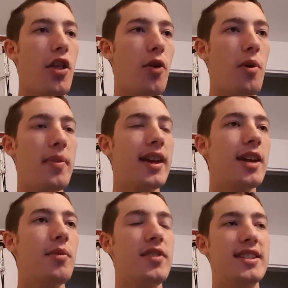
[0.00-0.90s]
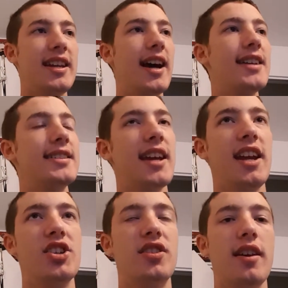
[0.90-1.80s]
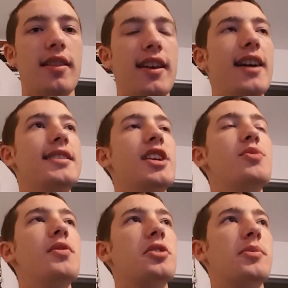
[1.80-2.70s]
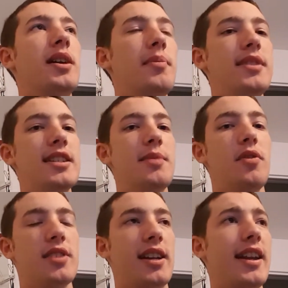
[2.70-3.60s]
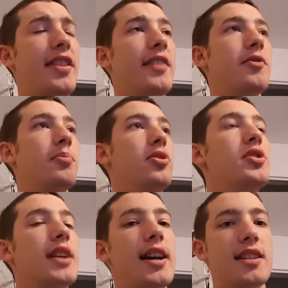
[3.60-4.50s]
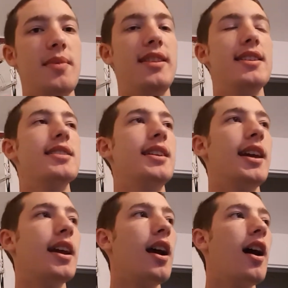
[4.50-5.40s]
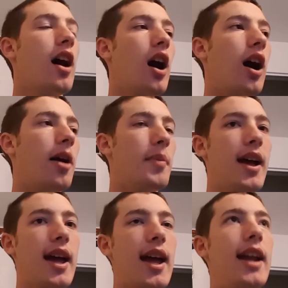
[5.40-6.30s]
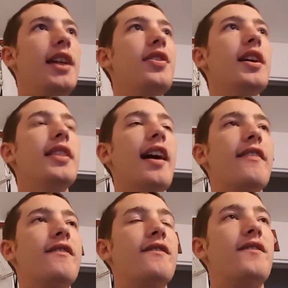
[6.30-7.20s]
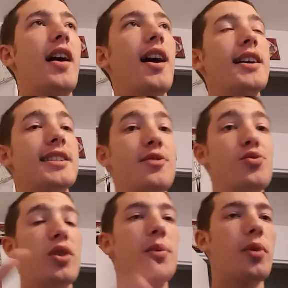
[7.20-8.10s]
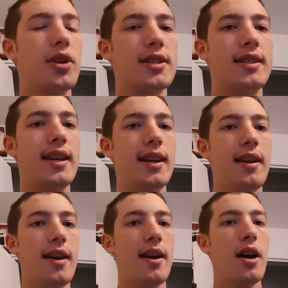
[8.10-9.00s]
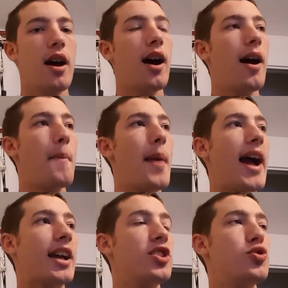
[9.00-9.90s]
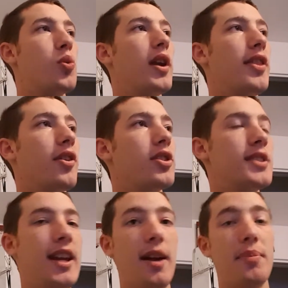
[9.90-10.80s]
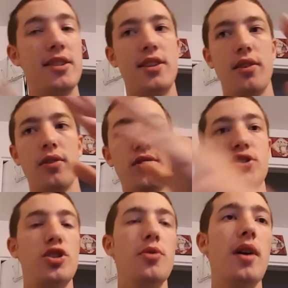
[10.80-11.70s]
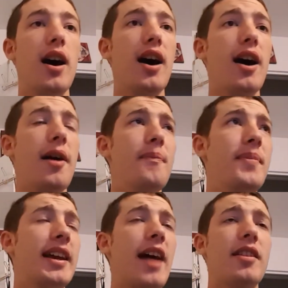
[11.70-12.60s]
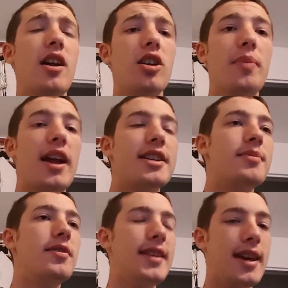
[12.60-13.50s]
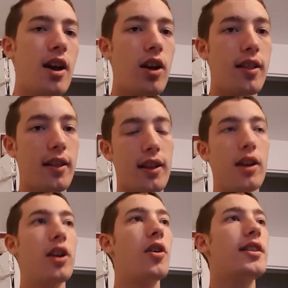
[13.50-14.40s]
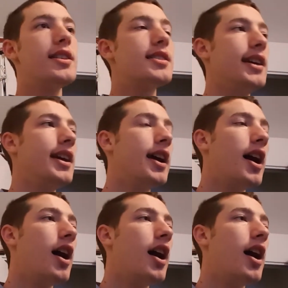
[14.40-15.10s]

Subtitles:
There wouldn't be kid movies. The Ice Age. The Ice Age movies are going to become Disney movies. Like anything from Blue Sky is going to be Disney. Anything that Fox and DreamWorks did back in 2013 up until they had the Underpants movie, going to go to Disney.